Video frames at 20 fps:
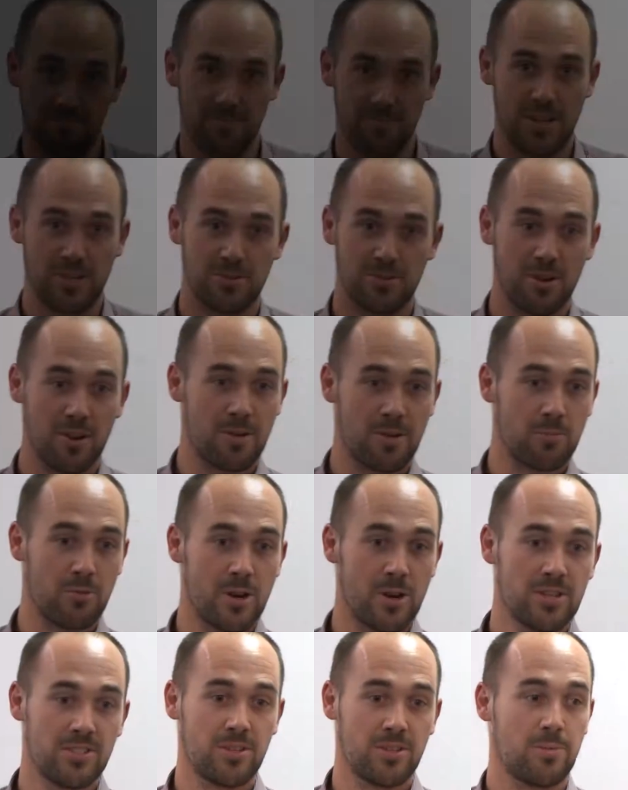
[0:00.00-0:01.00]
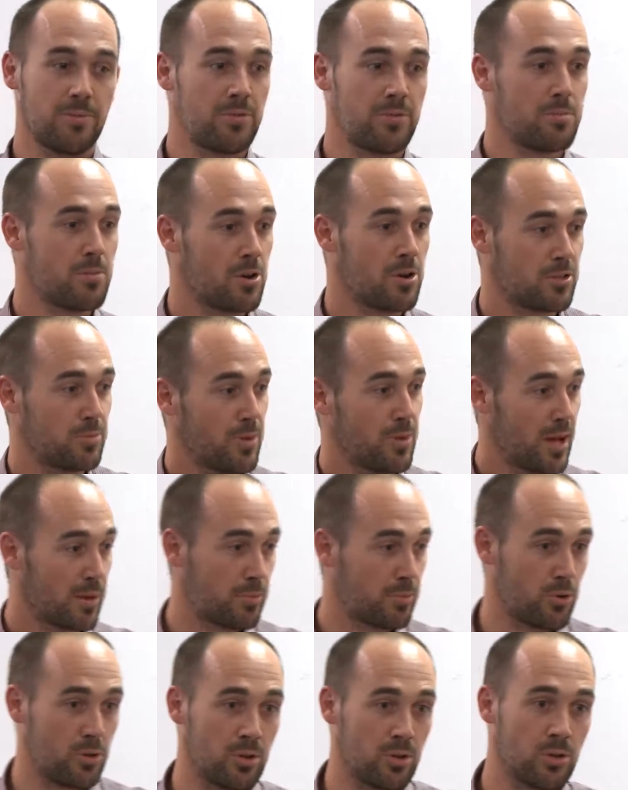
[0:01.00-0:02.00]
That's right, I'm Rhys. I'm from Maurice
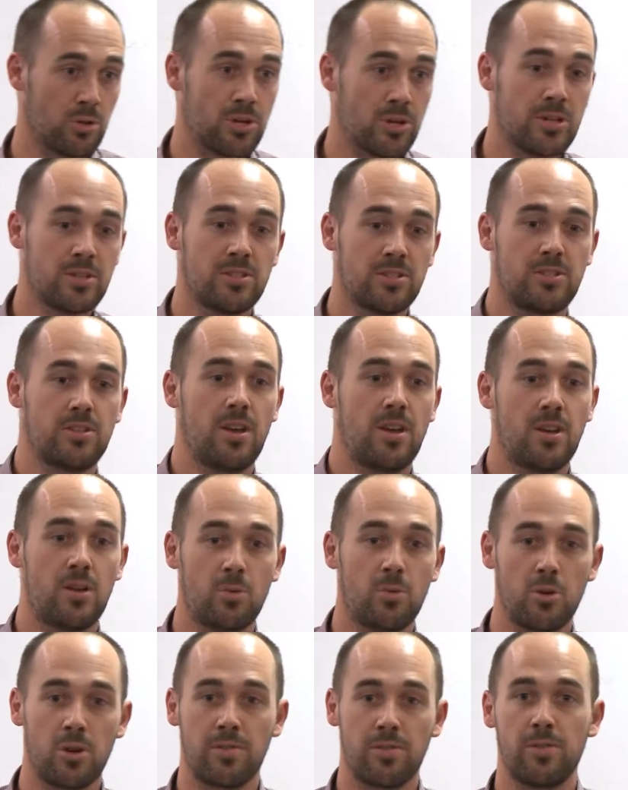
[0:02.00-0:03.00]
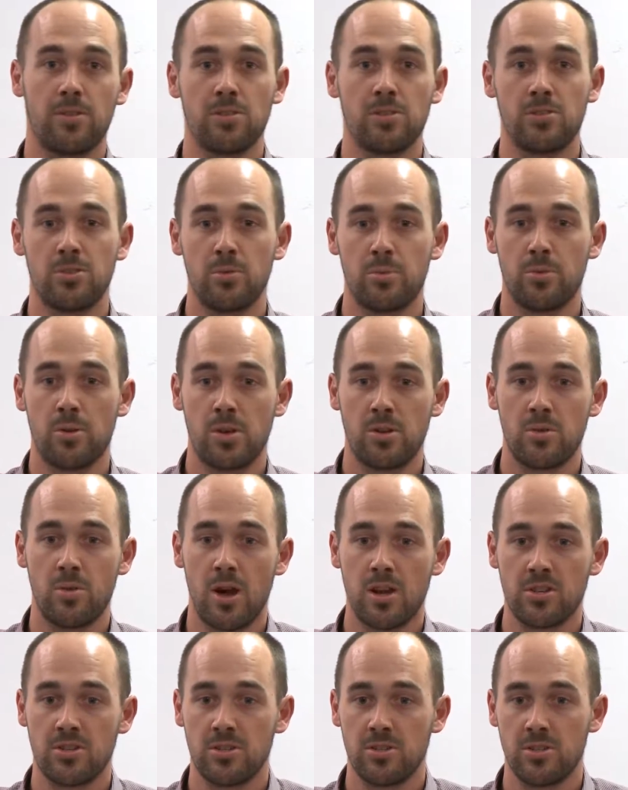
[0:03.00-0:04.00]
Blackburn Lawyers and I work for the
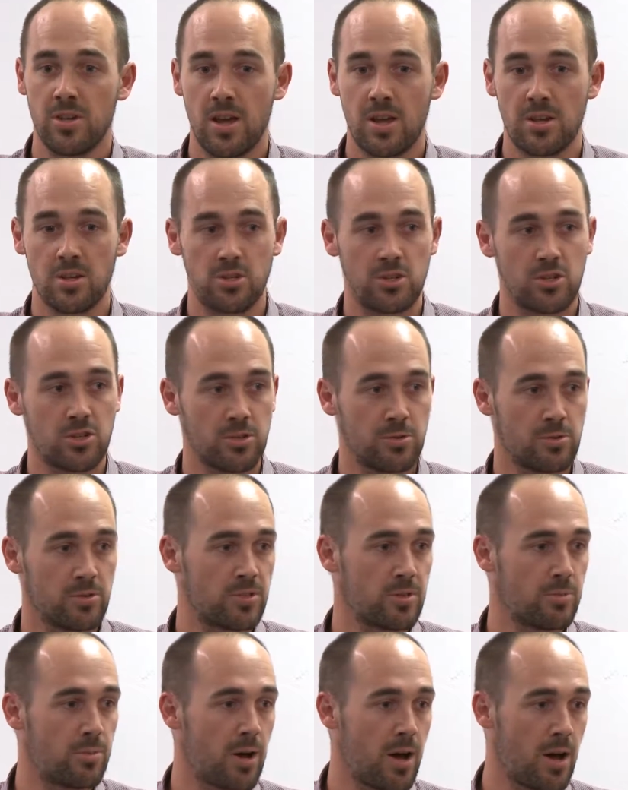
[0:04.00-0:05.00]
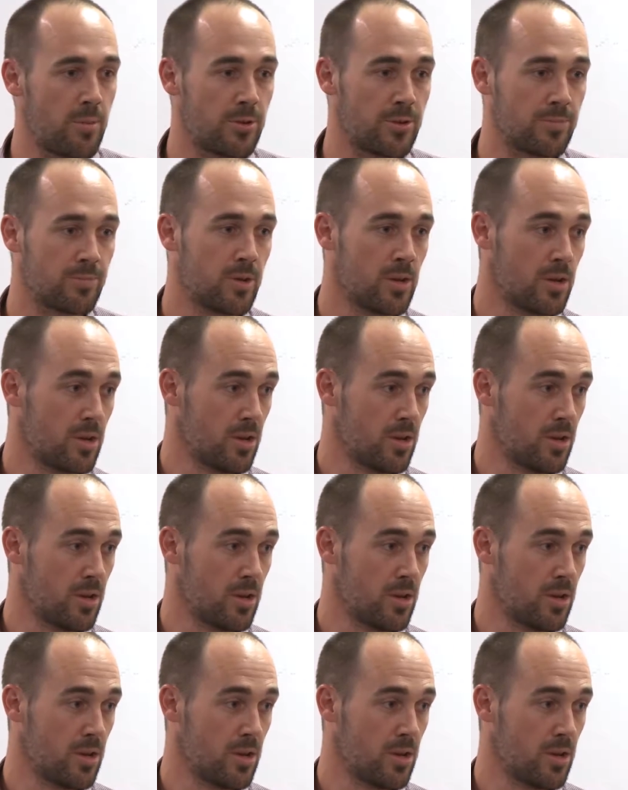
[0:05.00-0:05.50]
Superannuation and Insurance Department.